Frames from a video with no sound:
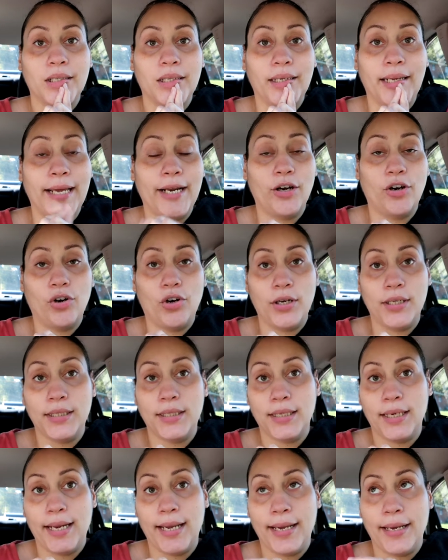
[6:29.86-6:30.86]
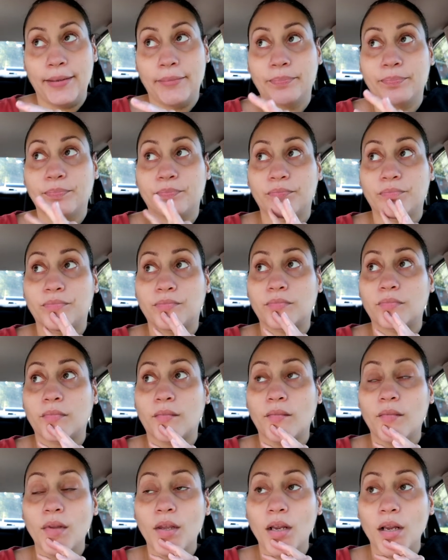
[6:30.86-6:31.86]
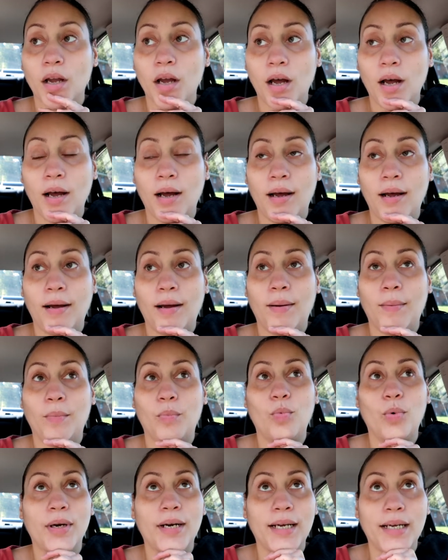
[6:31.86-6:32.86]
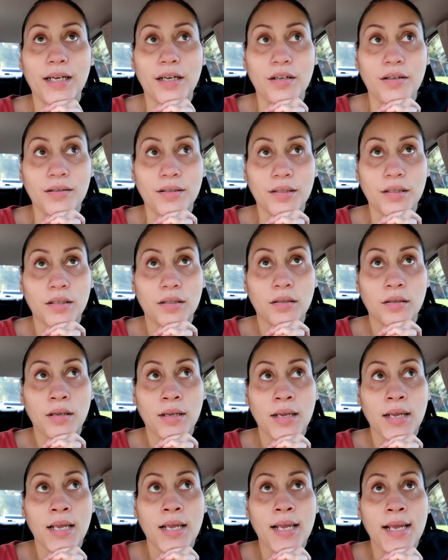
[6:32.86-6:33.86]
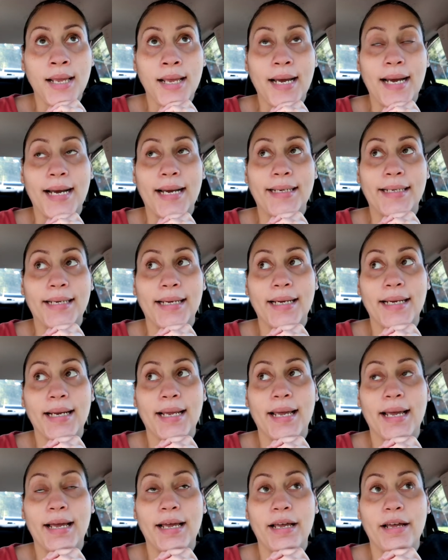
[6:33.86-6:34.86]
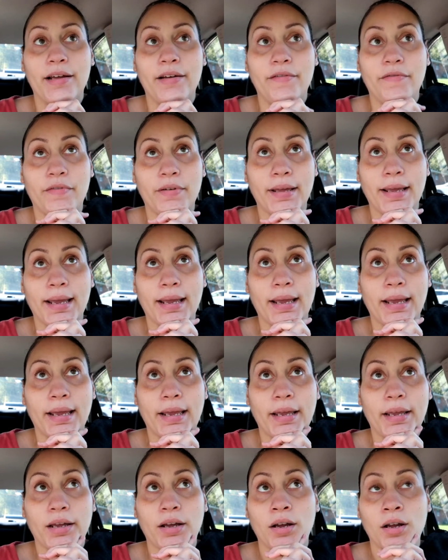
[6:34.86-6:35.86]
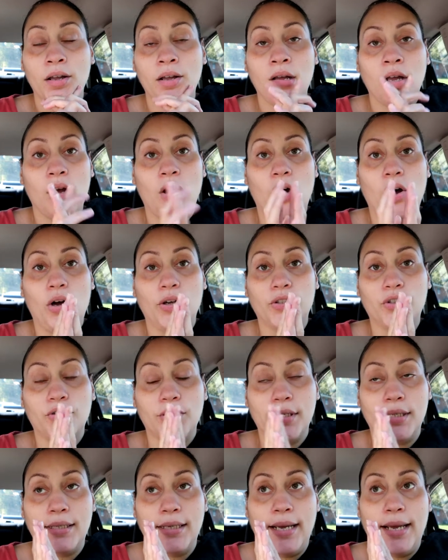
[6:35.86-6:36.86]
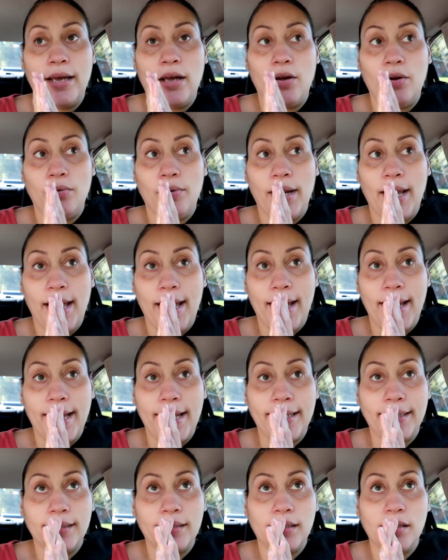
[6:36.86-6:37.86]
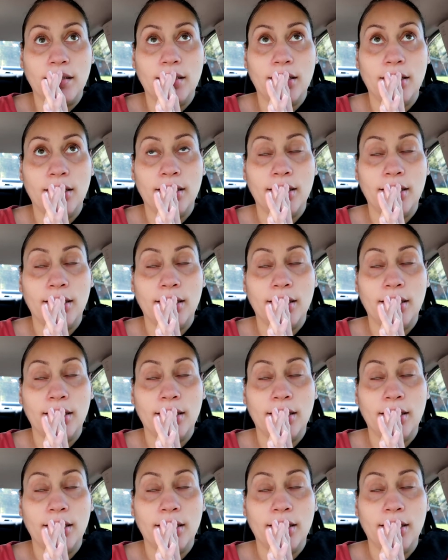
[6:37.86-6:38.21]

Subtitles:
later on today. What else? I did have a ultrasound at,